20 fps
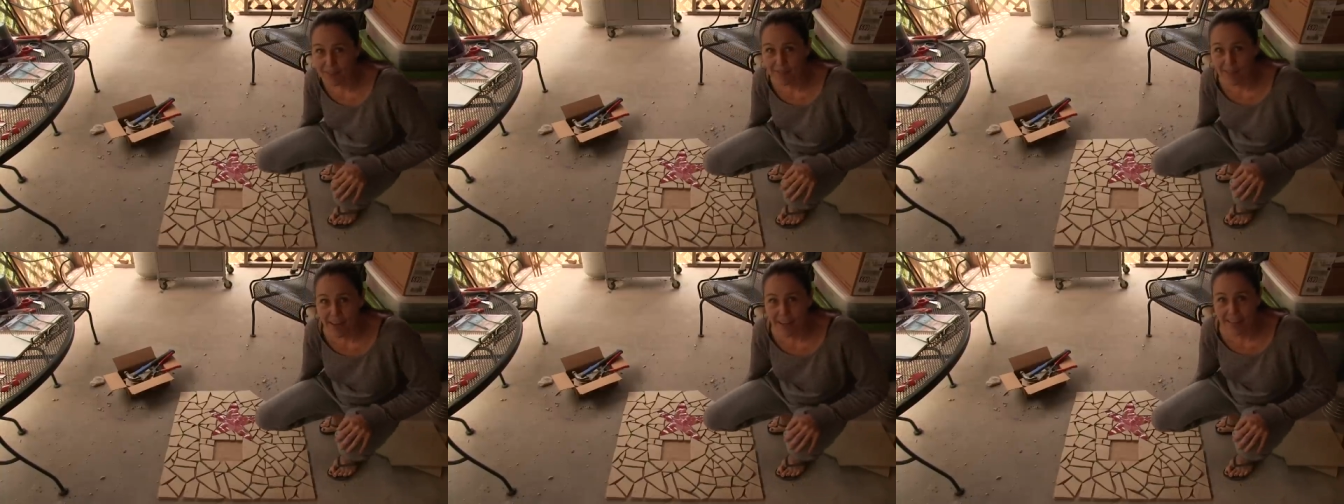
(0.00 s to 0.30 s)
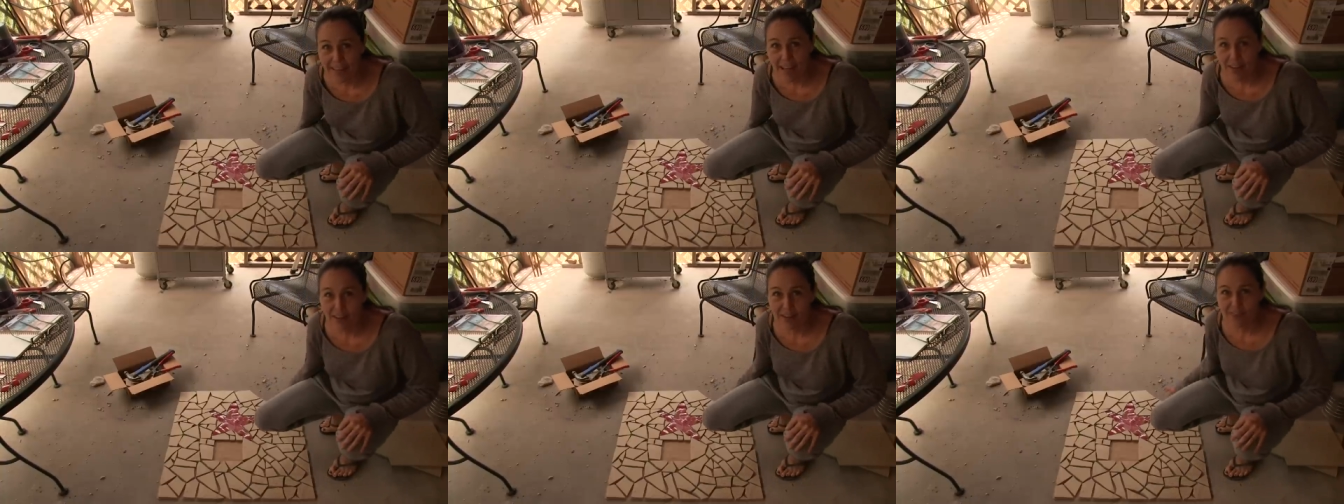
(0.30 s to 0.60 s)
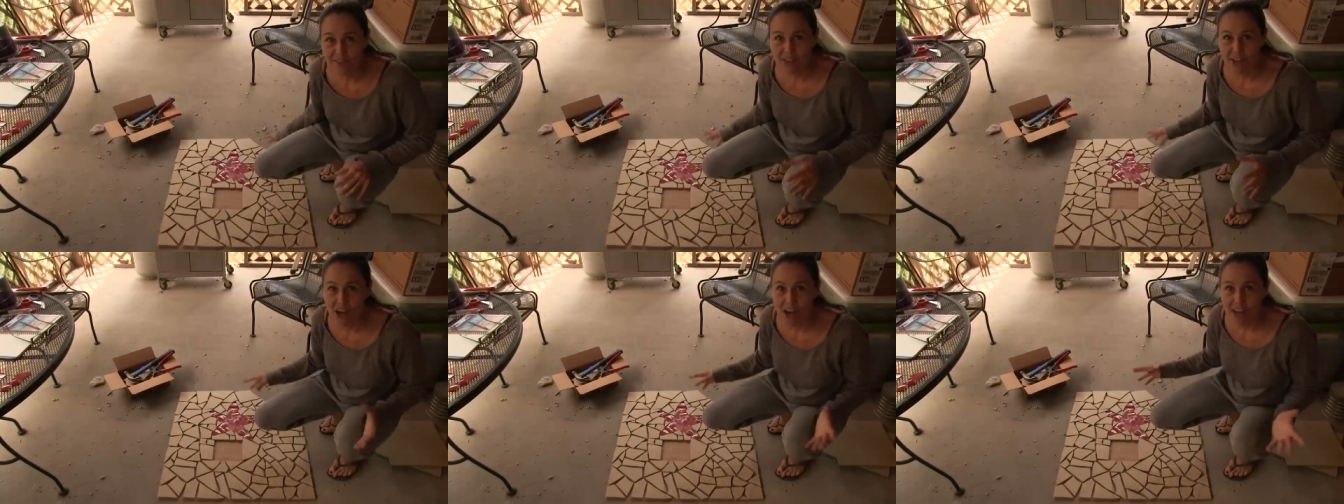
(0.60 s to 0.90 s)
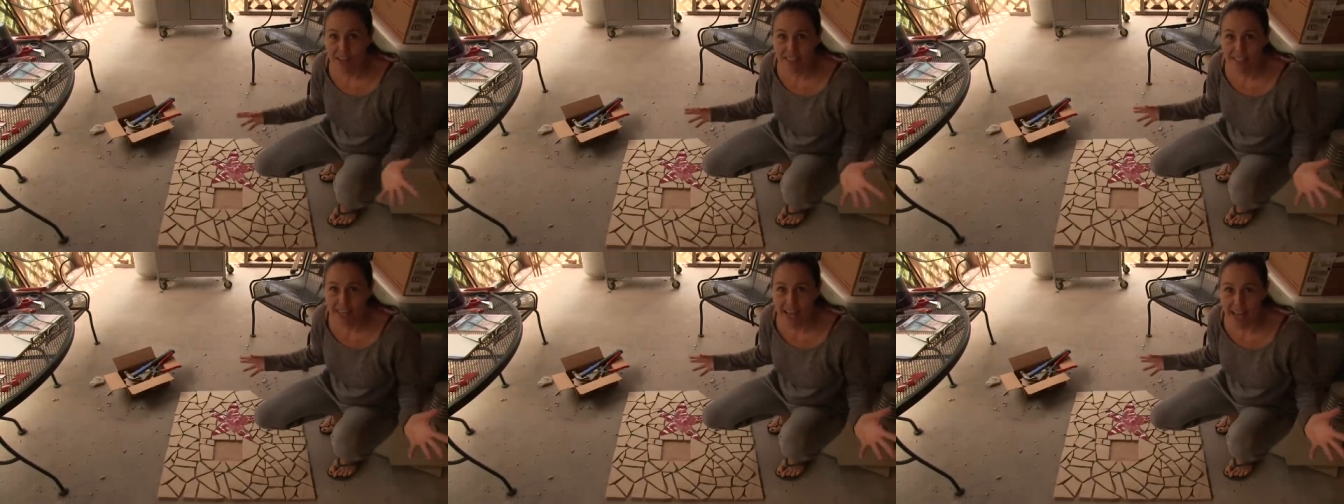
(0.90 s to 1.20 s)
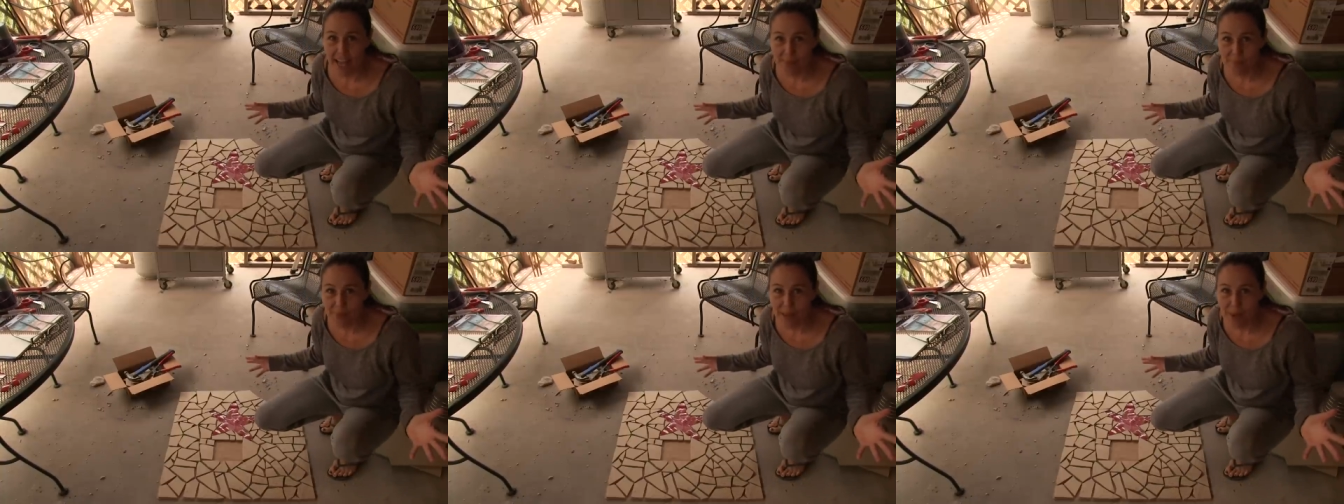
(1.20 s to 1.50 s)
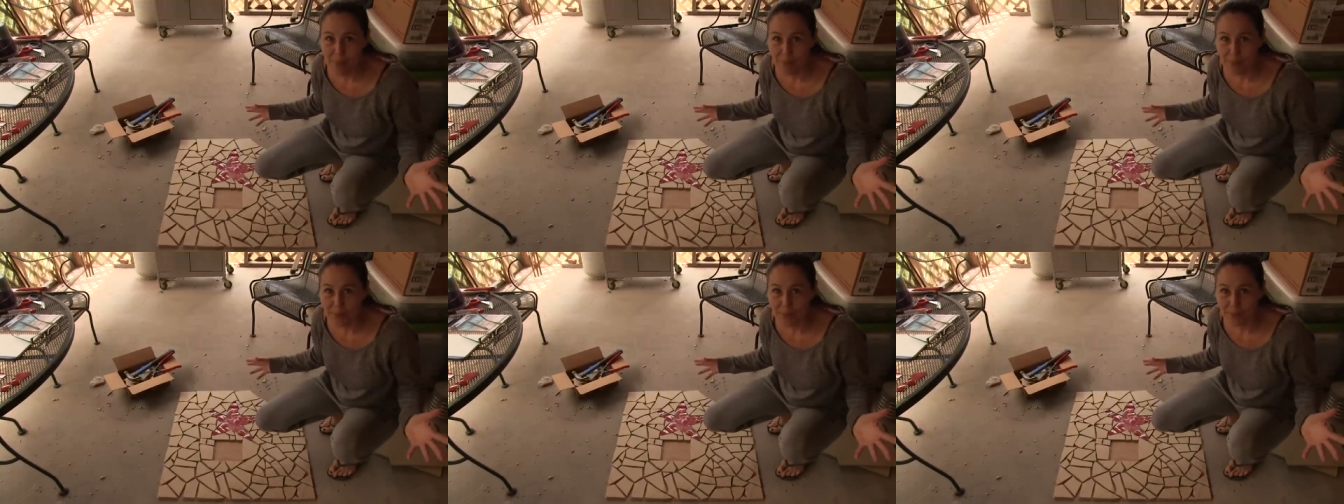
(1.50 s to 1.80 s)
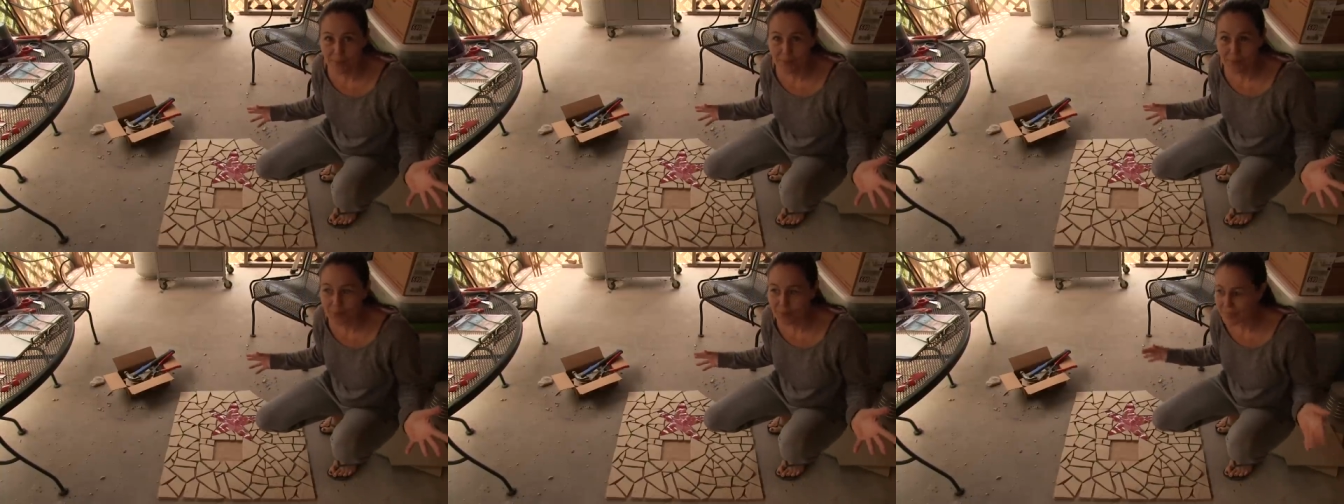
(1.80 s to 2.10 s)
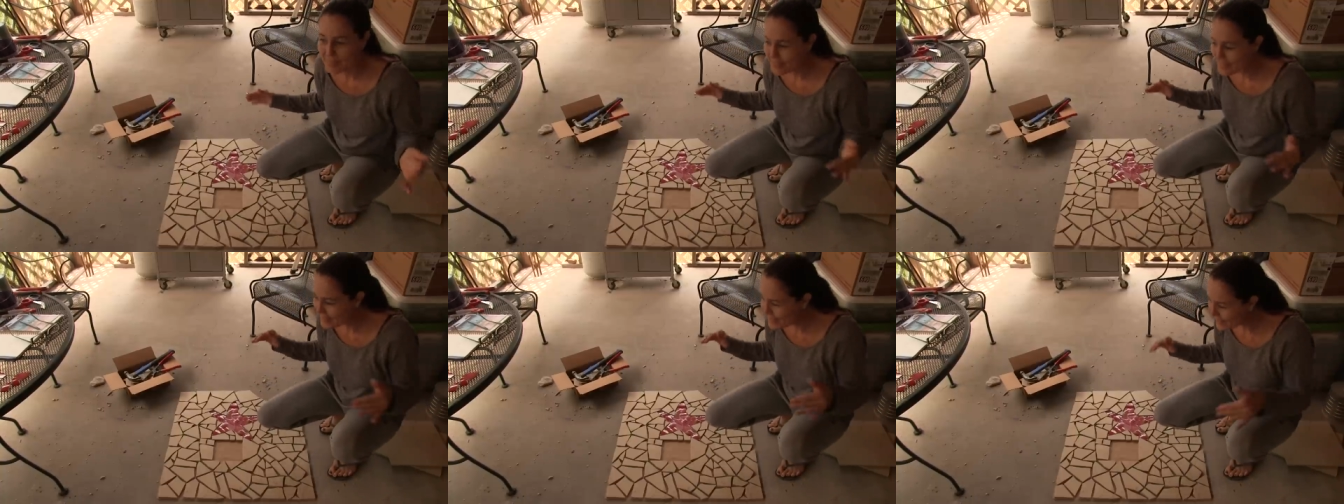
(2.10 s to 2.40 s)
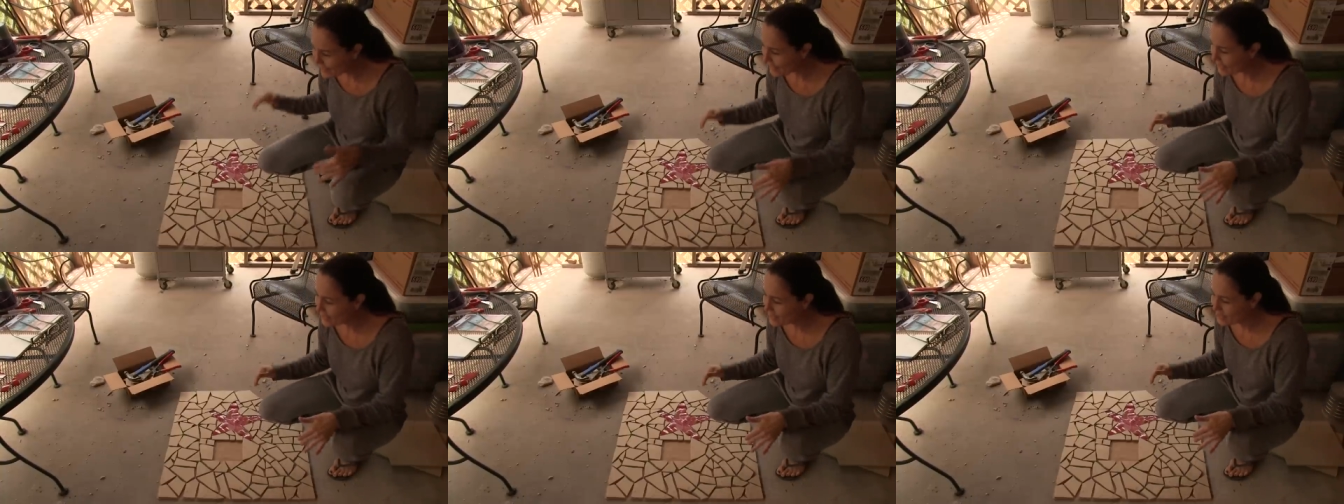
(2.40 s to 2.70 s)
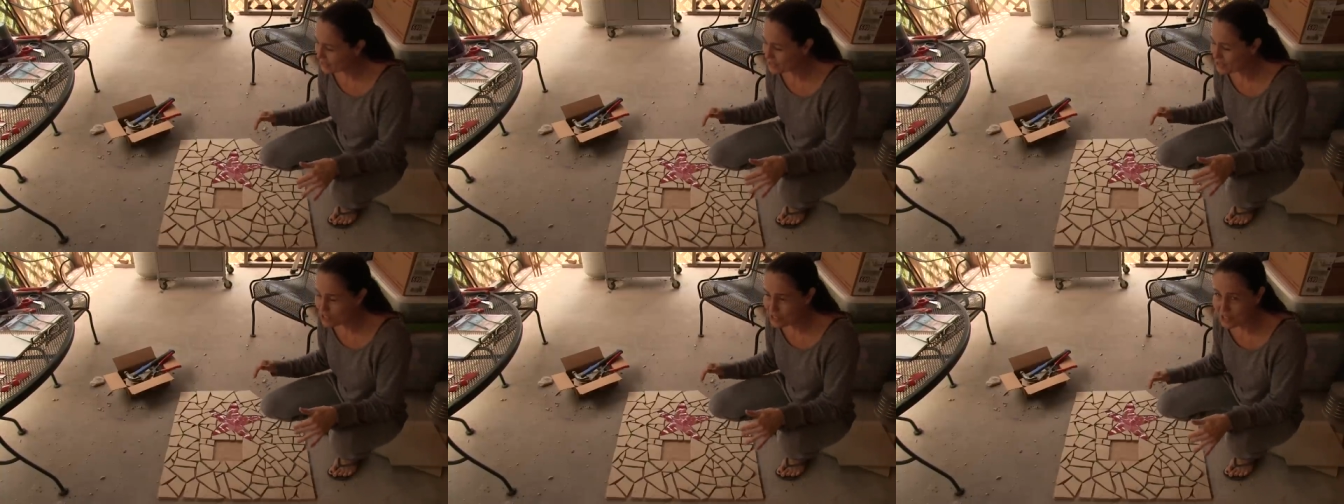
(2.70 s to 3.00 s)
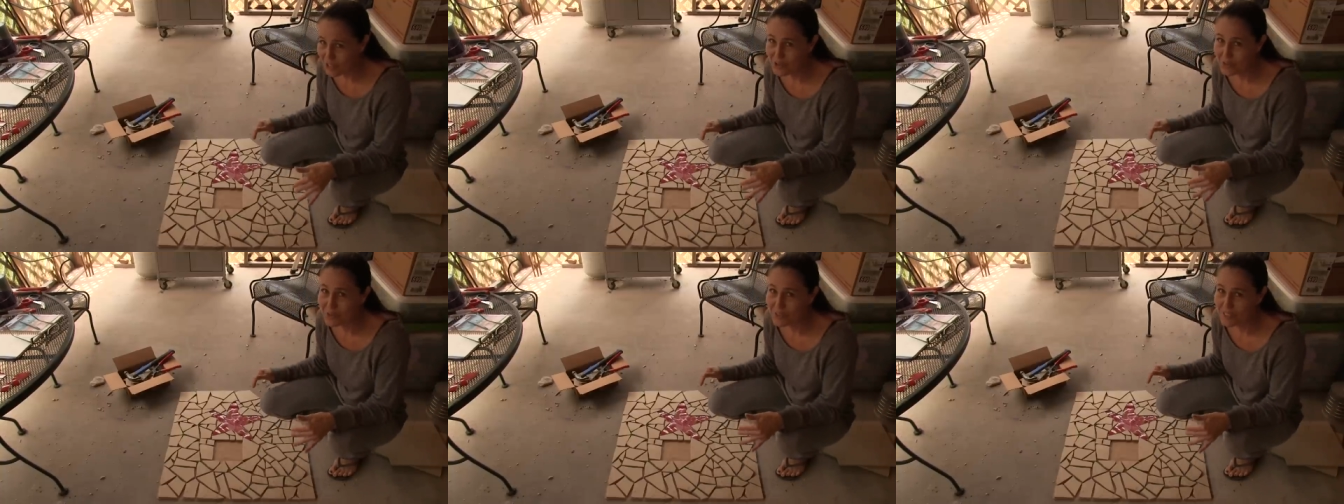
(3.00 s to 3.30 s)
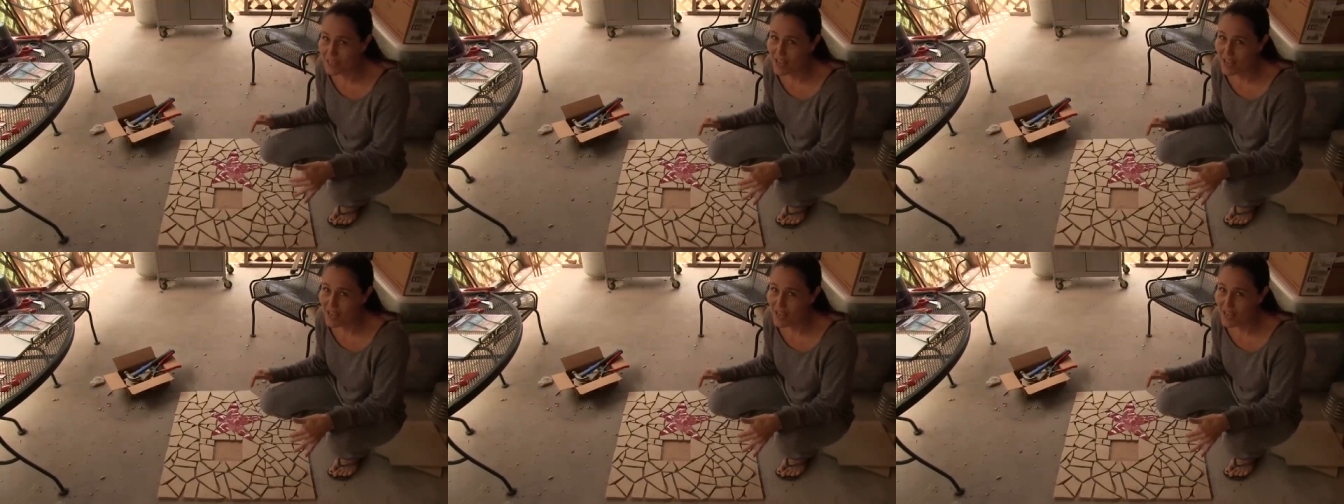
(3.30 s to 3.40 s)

to find out if contact paper will stick to stone